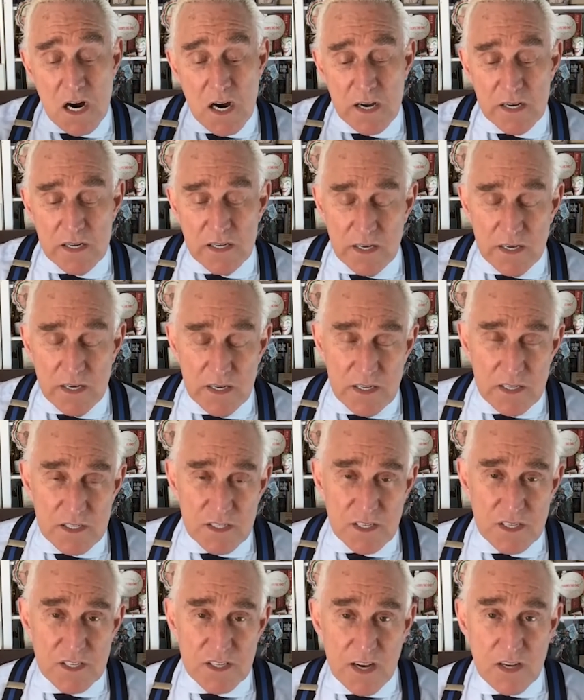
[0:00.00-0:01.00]
It
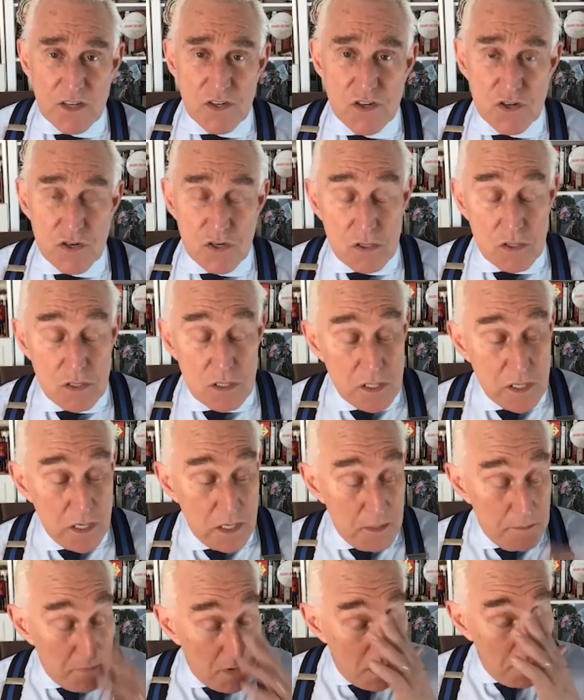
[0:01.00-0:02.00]
is essential,
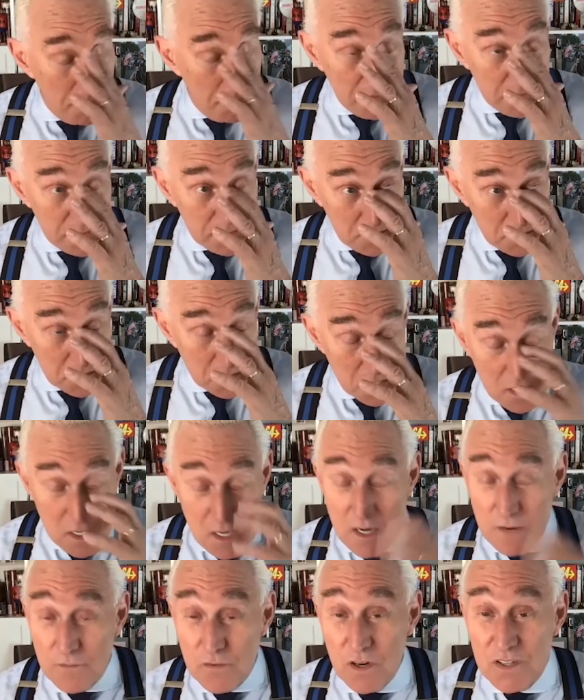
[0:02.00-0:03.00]
in my opinion,
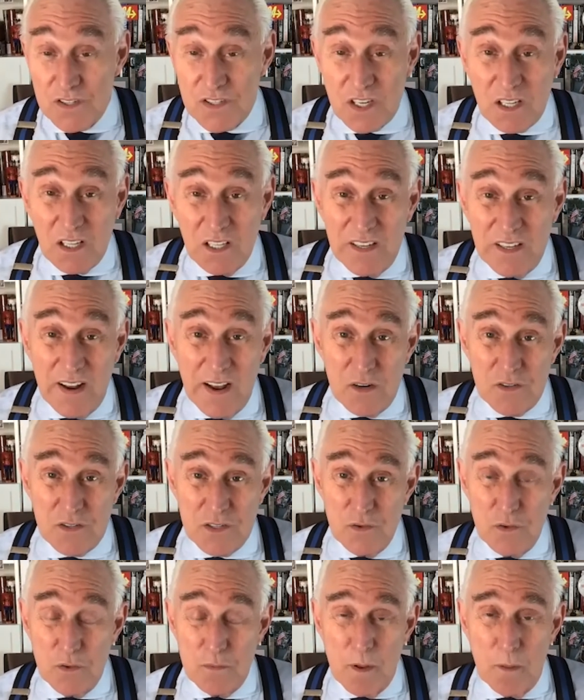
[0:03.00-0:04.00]
for us to clean house
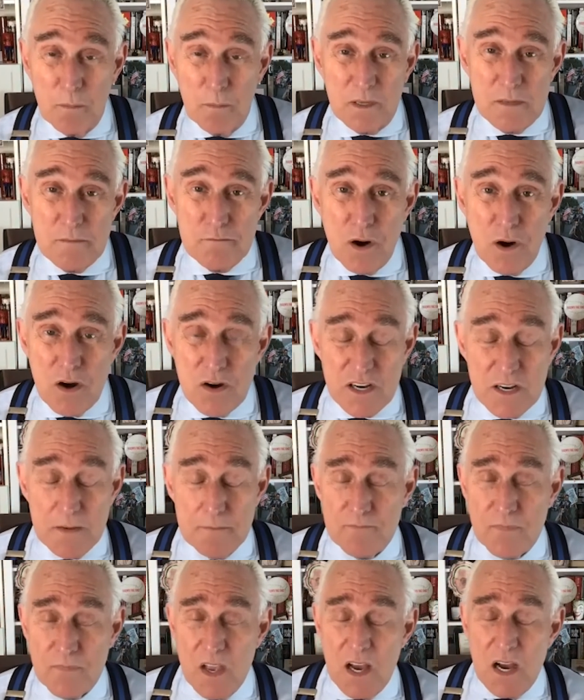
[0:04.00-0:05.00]
in the Republican Party.
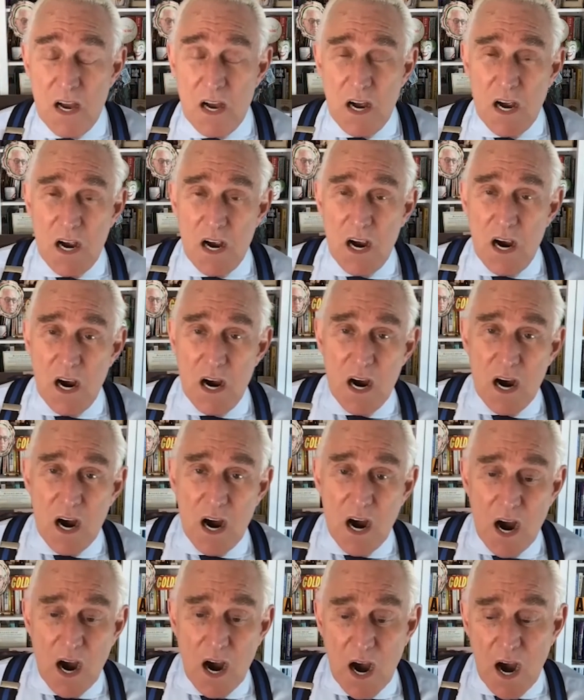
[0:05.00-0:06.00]

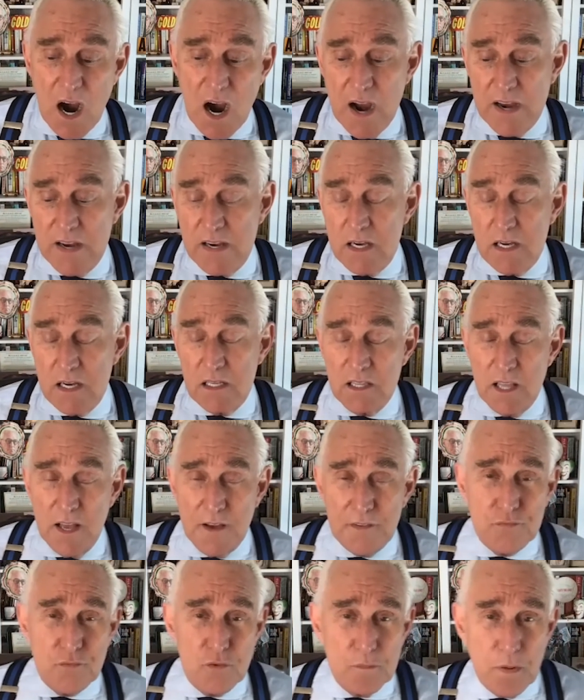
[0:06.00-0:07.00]
I
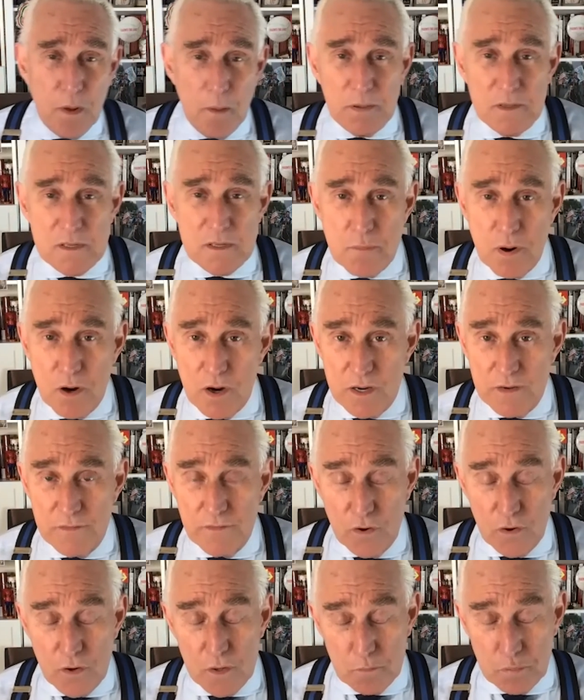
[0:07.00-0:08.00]
left the Republican Party
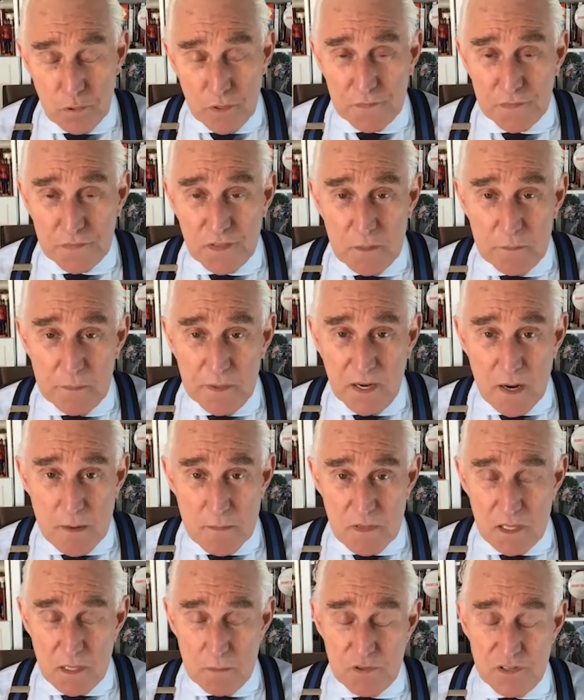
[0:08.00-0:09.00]
very briefly to
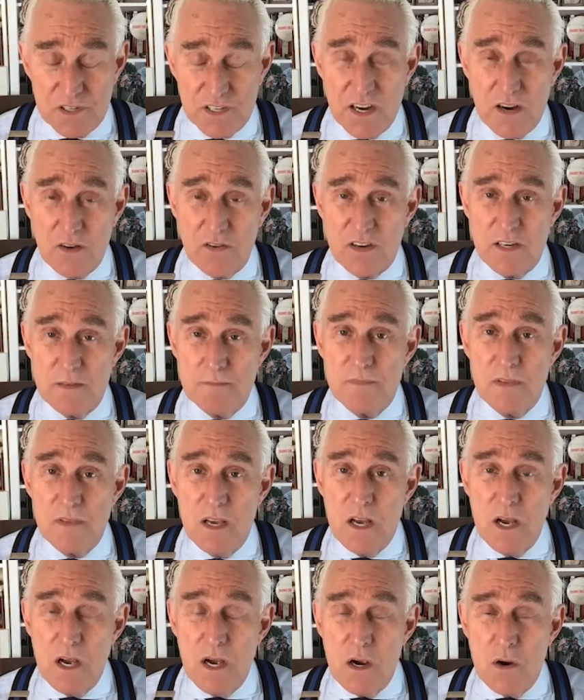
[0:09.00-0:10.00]
become a libertarian
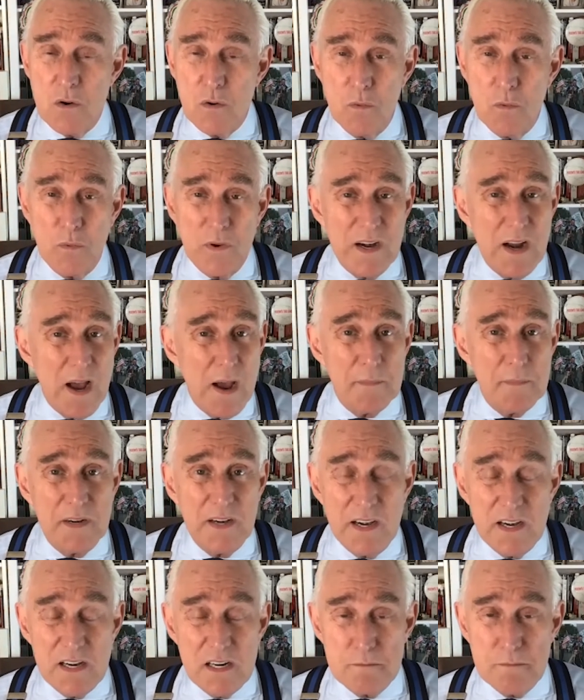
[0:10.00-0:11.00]
when we
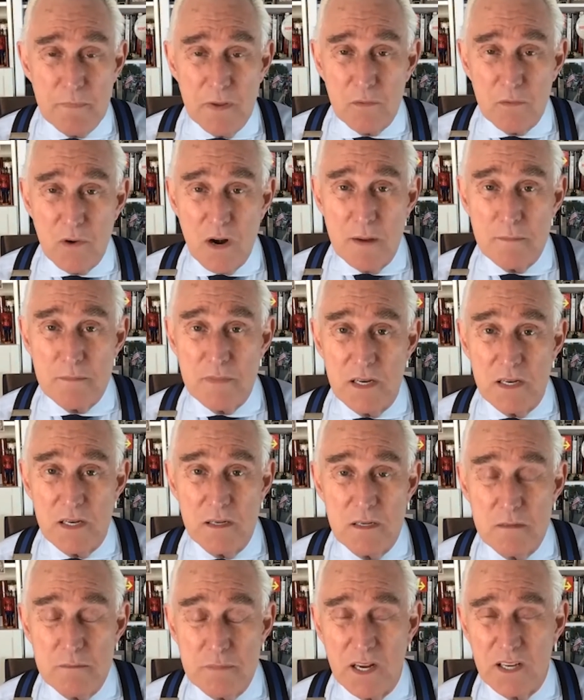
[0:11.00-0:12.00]
nominated Mitt Romney,
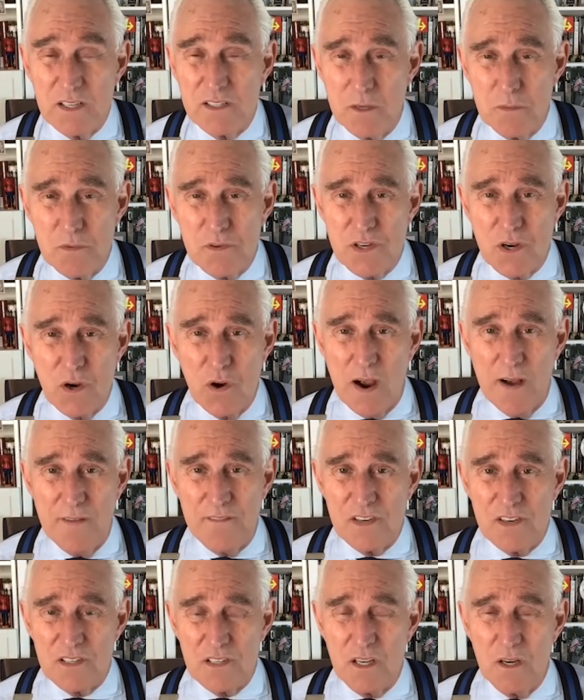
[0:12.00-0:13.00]
because he was so
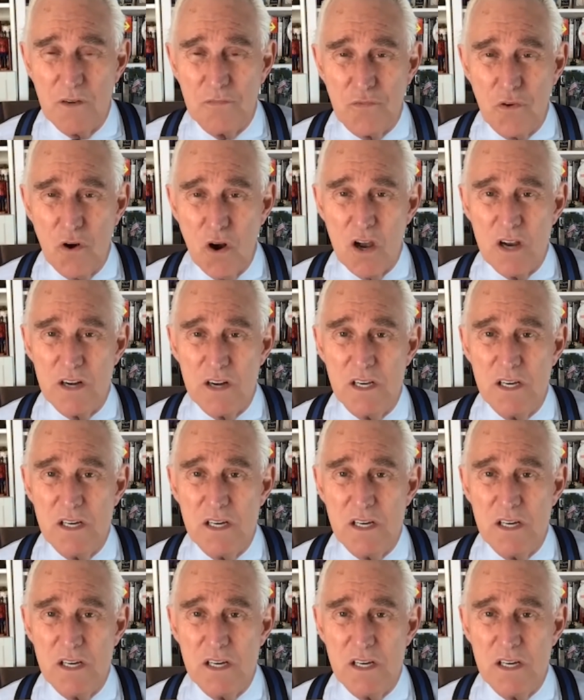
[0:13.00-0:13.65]
obviously a fraud.